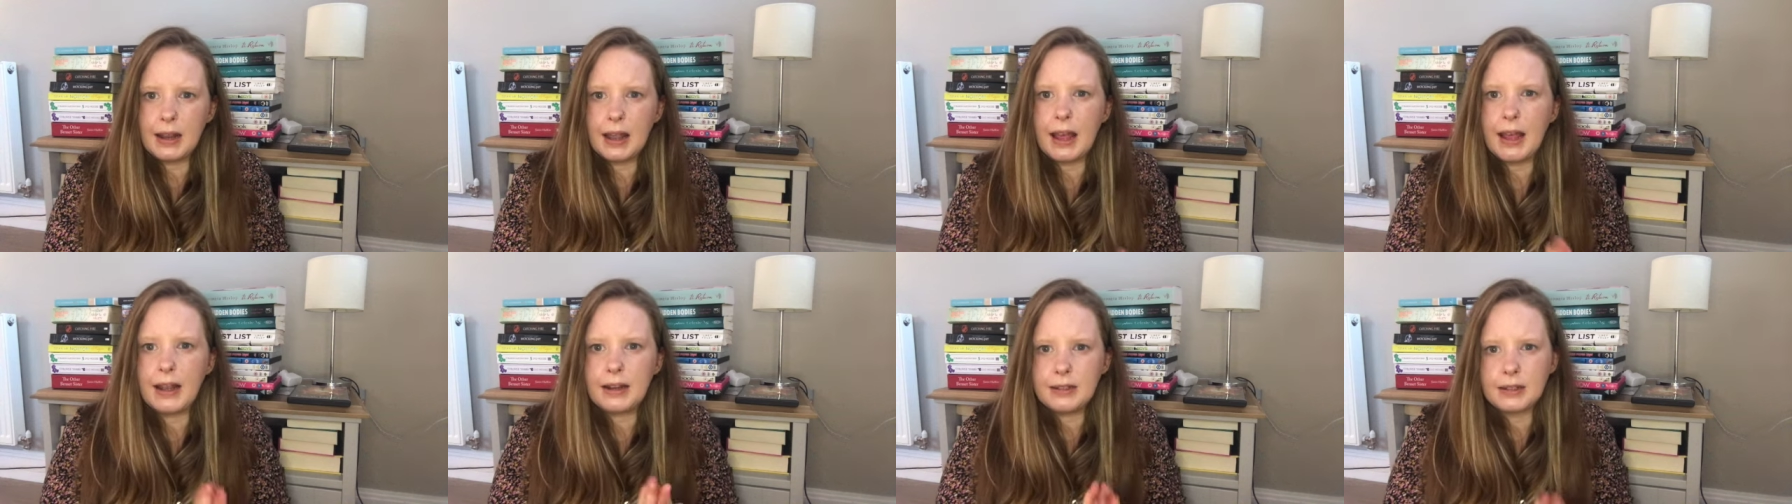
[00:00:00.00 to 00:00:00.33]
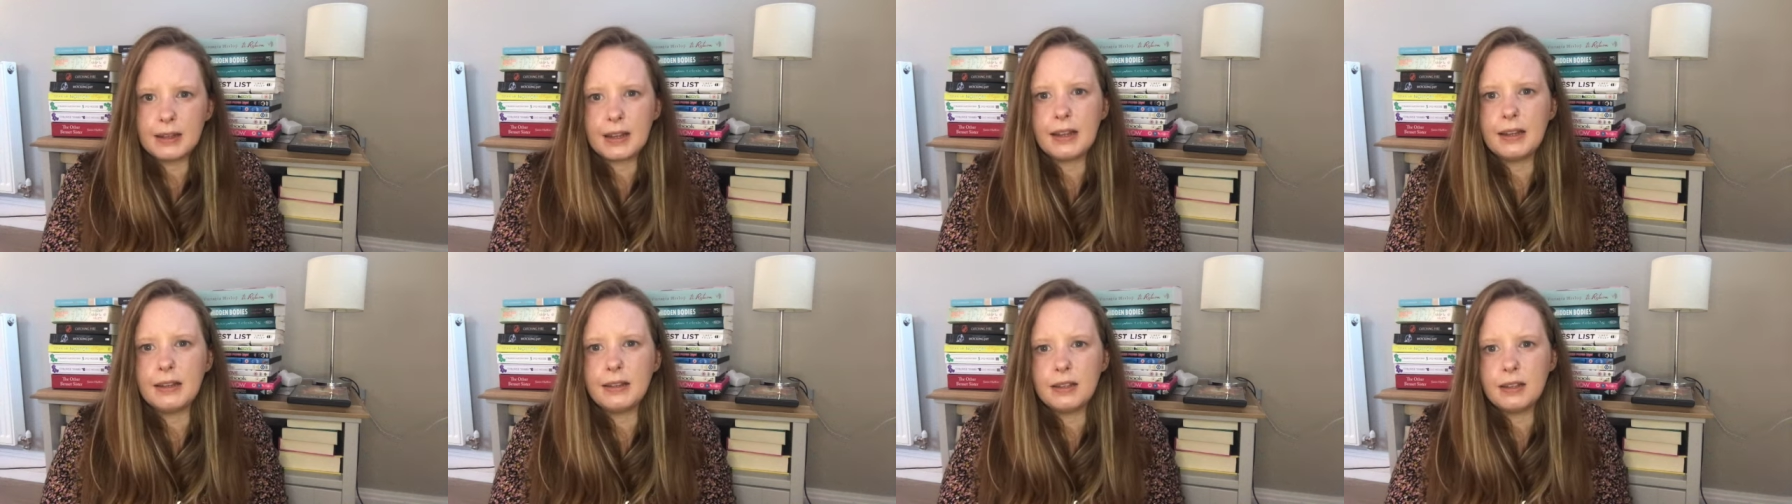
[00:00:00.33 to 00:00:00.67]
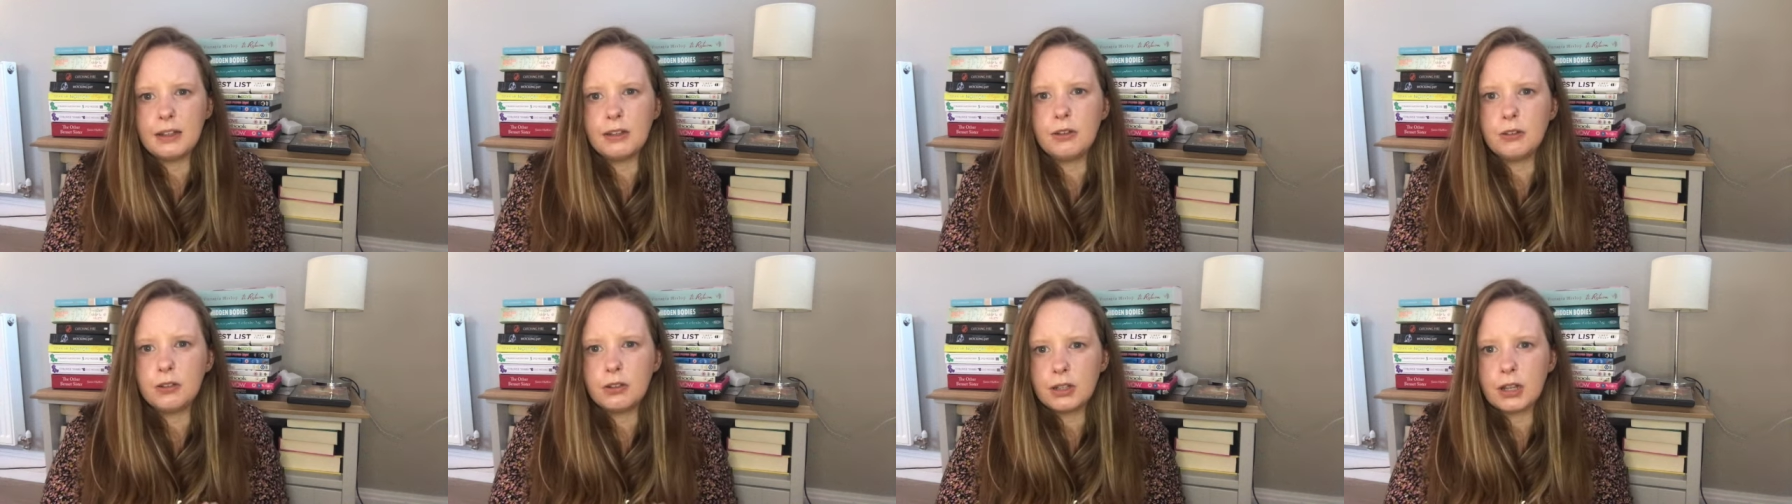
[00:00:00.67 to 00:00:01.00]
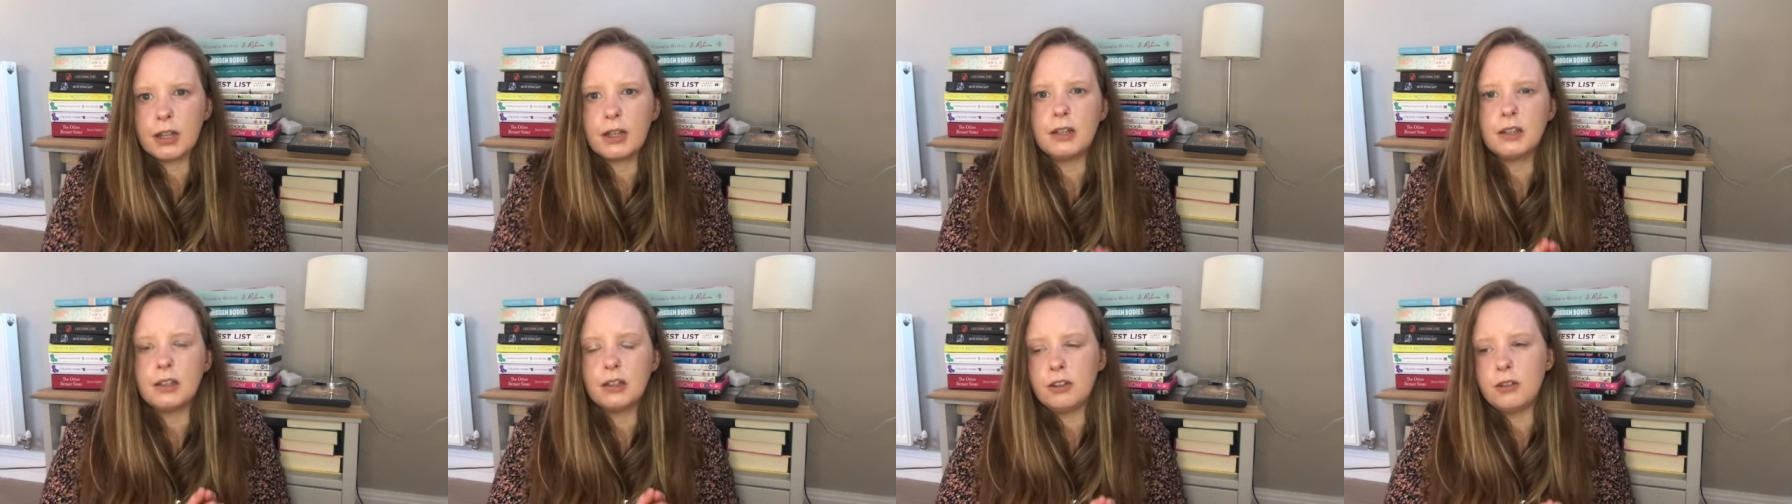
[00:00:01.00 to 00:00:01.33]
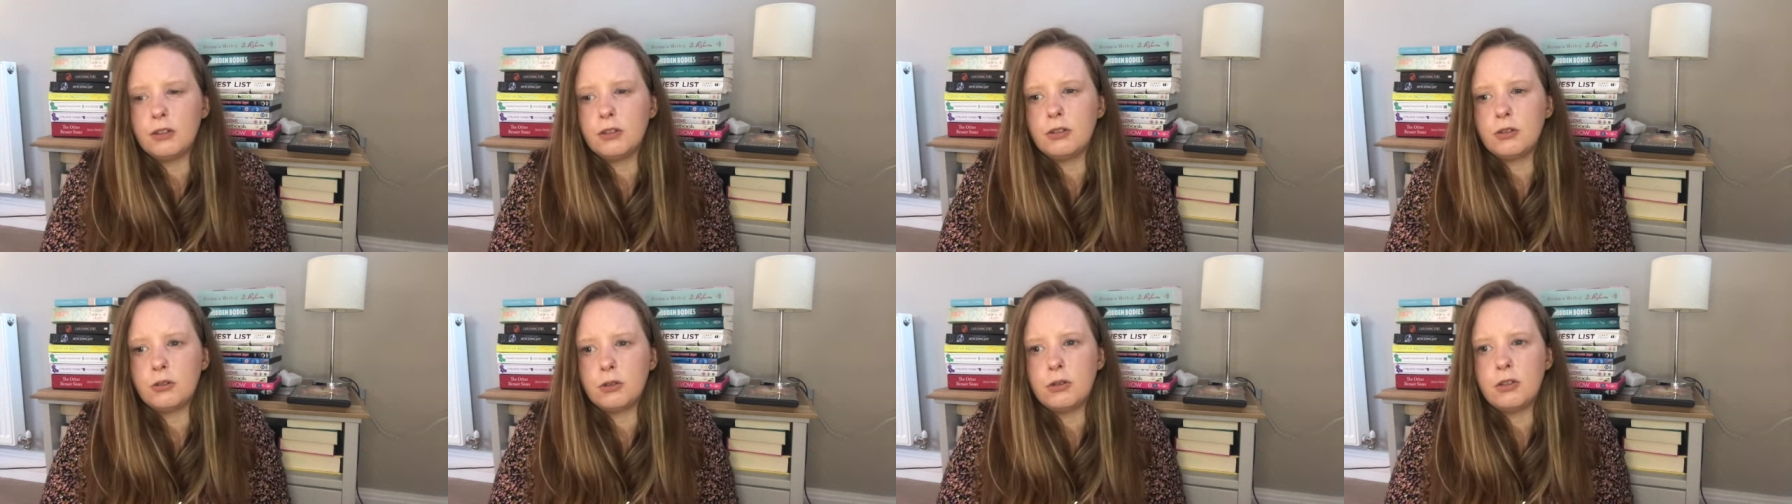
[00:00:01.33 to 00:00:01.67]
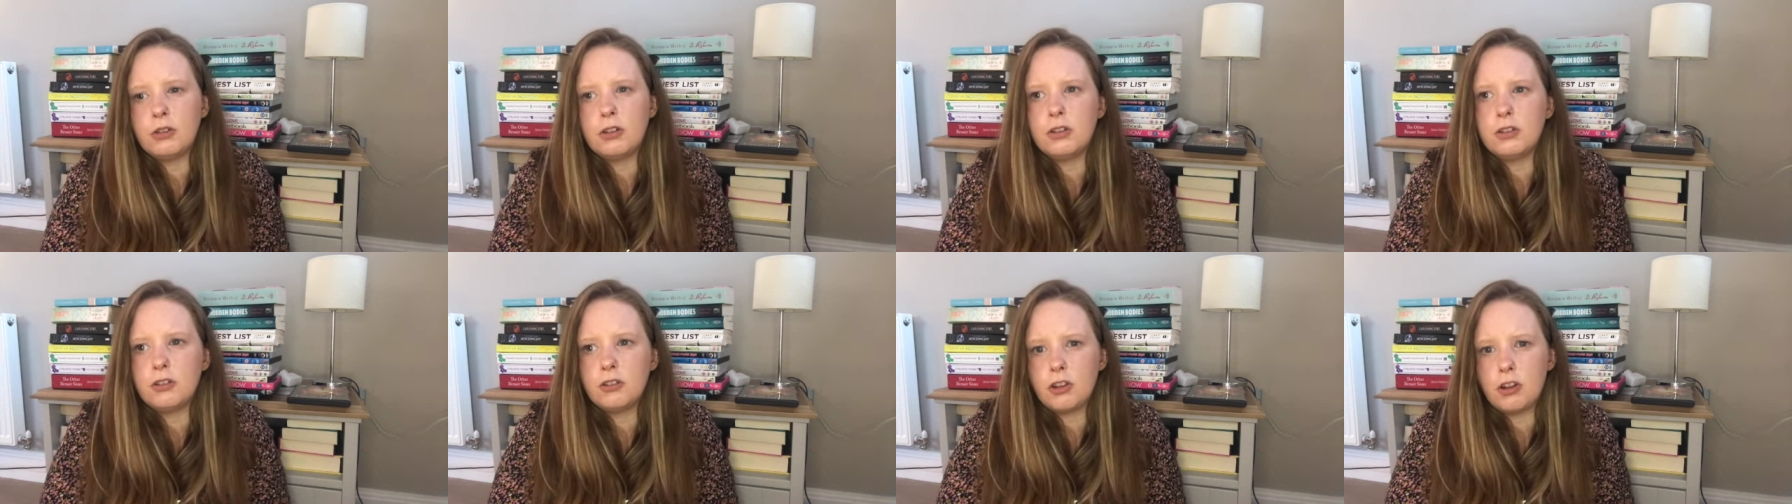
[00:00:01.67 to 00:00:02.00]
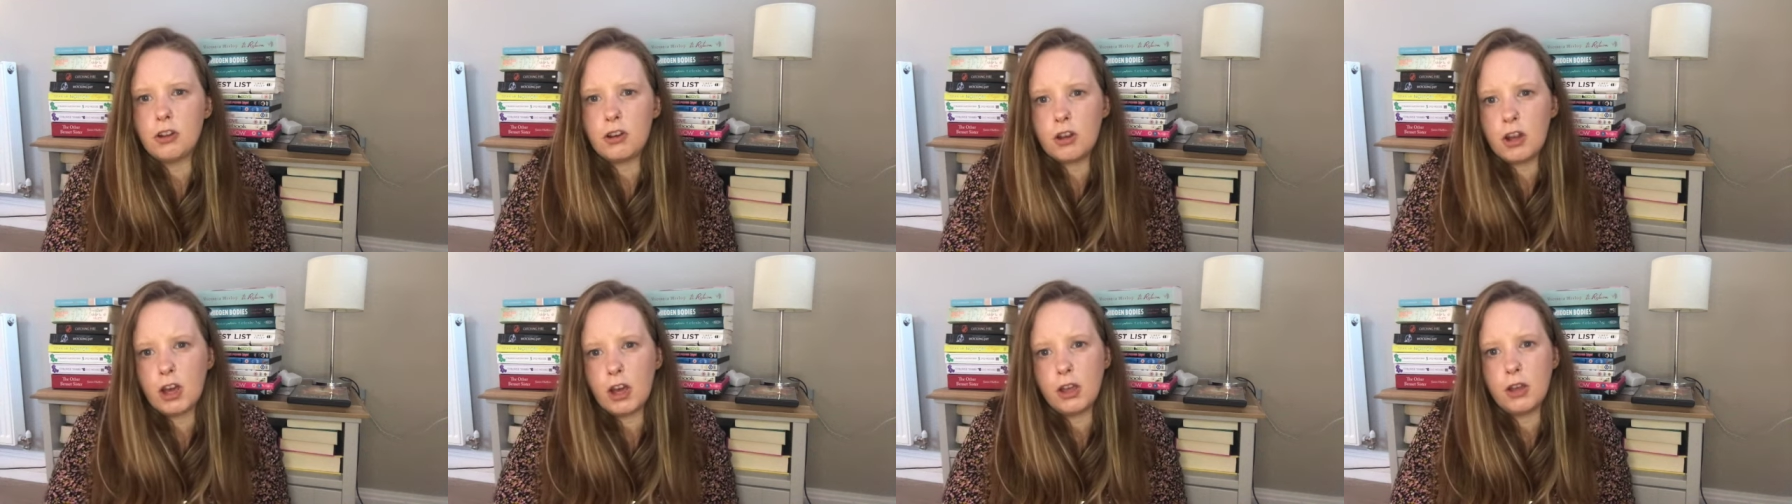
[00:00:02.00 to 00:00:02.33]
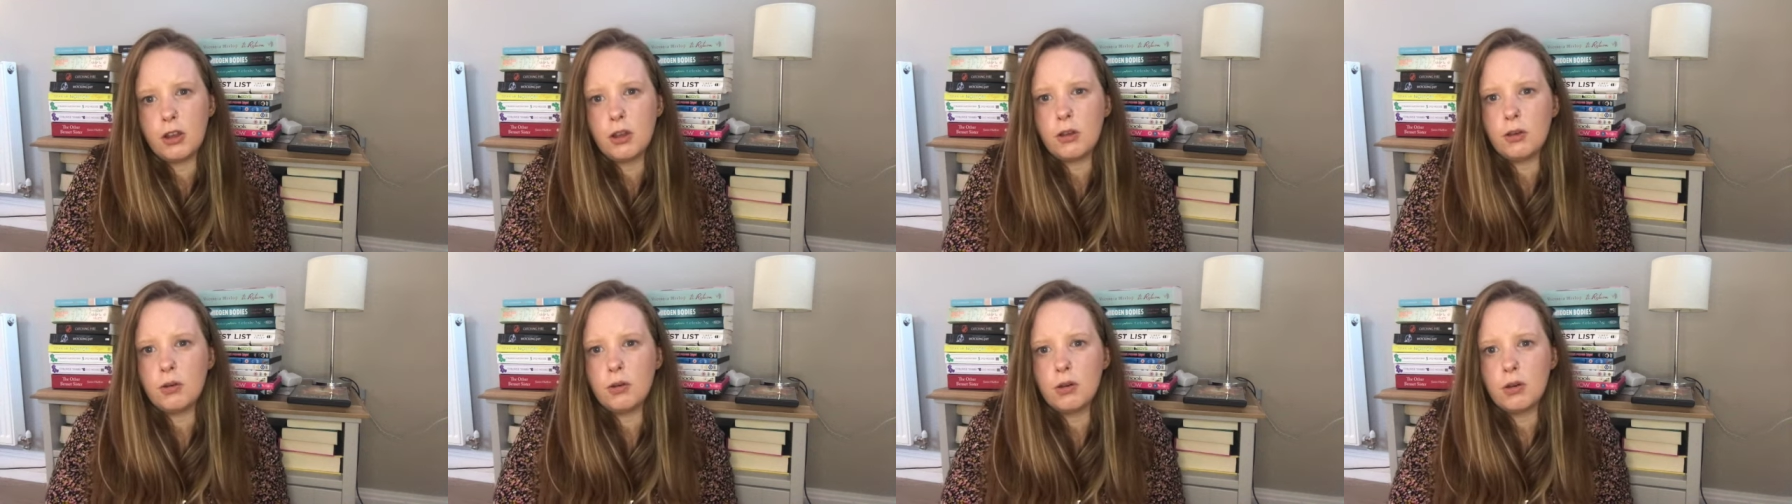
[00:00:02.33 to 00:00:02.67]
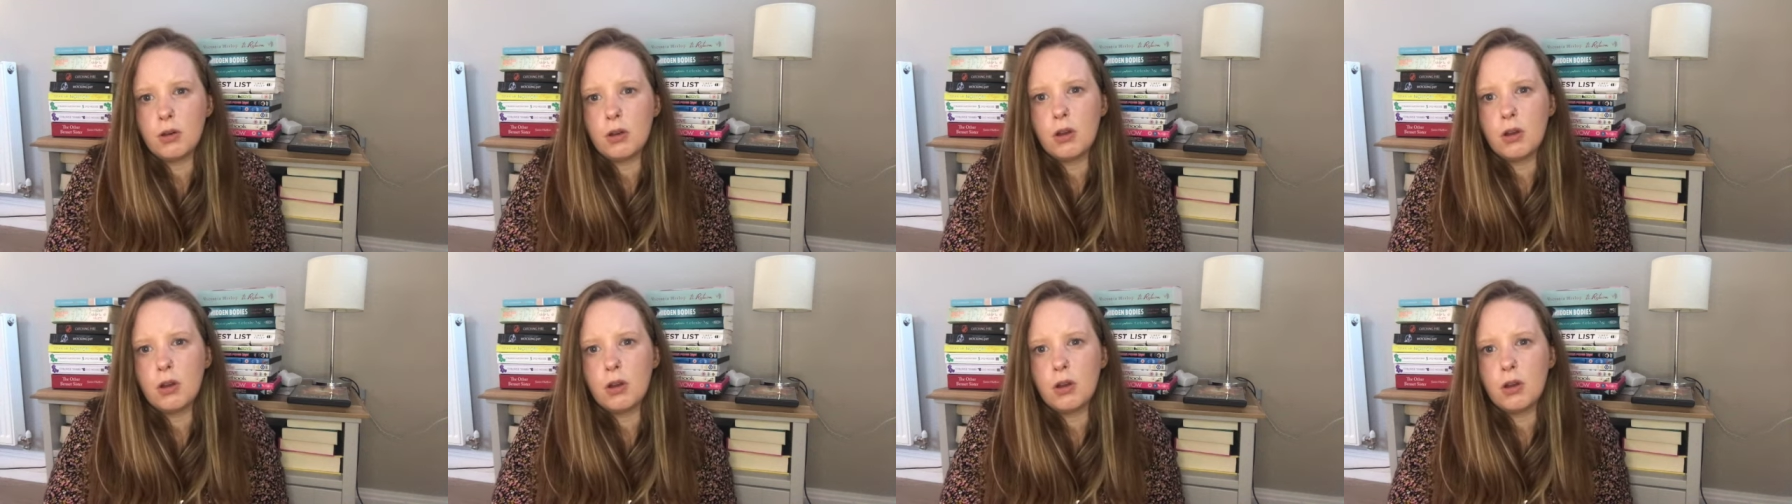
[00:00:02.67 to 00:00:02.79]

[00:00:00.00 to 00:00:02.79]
educating your sons and your daughters to know